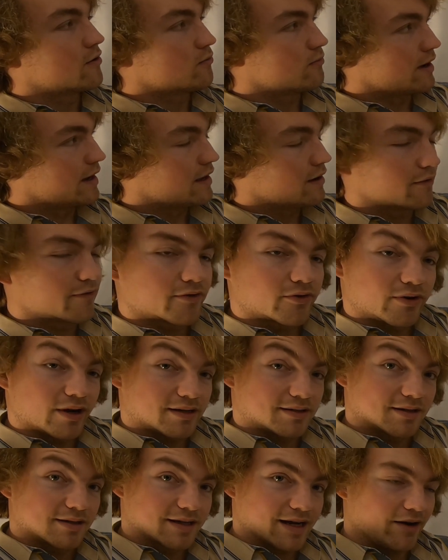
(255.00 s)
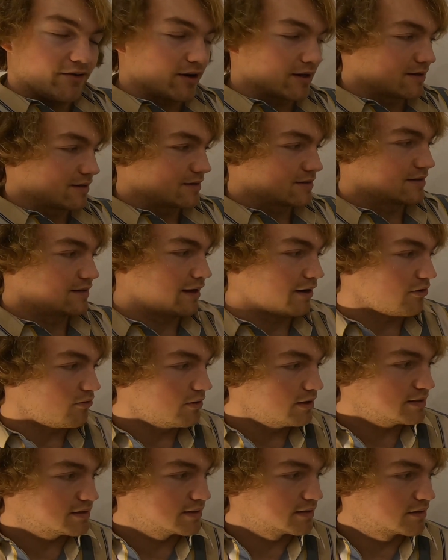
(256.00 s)
way of creating characters, they
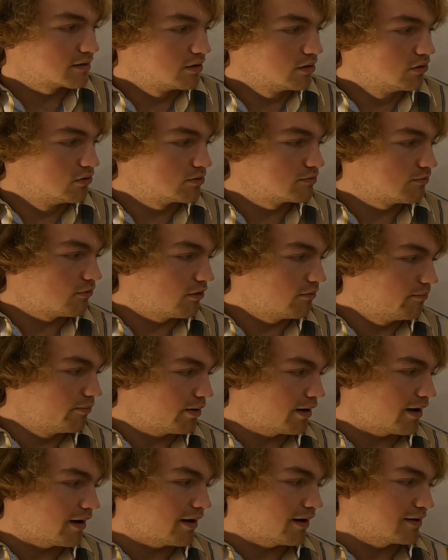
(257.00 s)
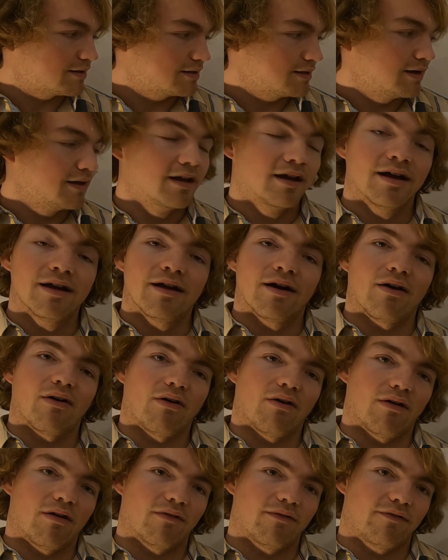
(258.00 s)
always include one part
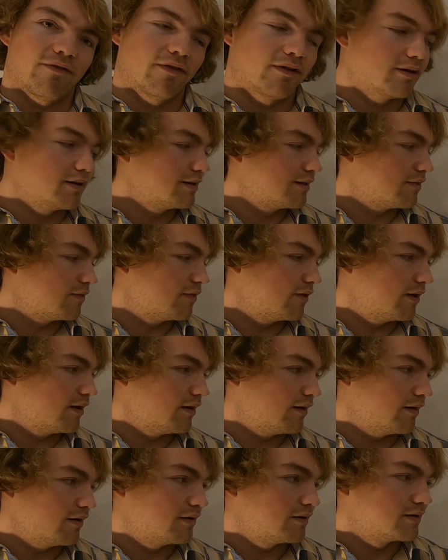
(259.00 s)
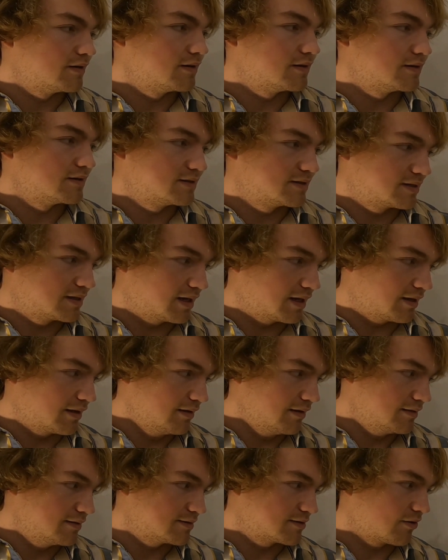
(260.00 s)
of the
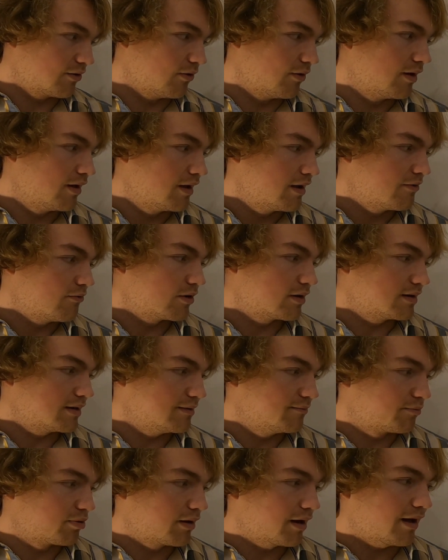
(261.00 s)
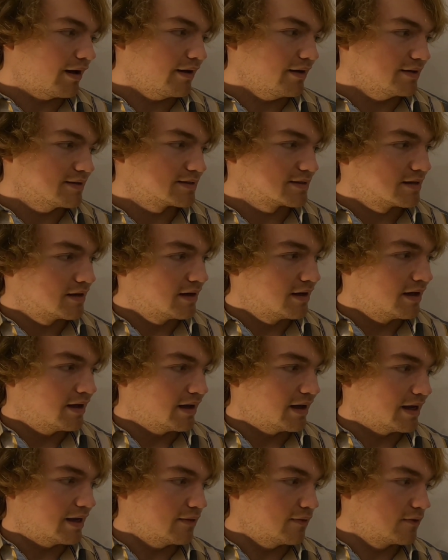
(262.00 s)
xing, so what it implies,
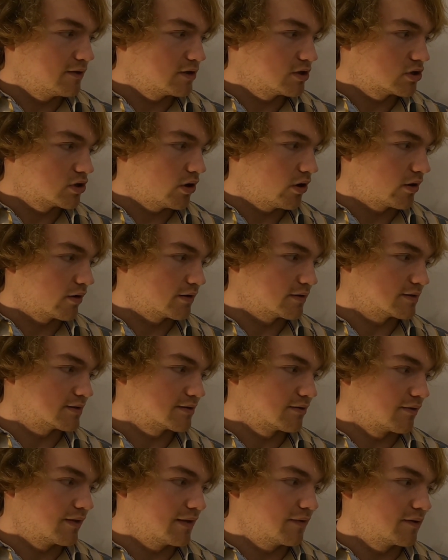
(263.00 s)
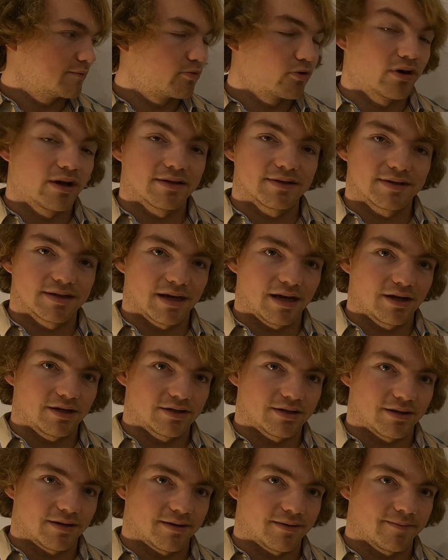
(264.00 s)
and the sheng, so then the
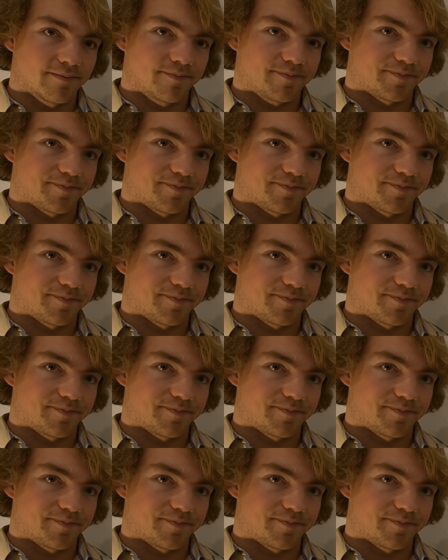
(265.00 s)
pronunciation.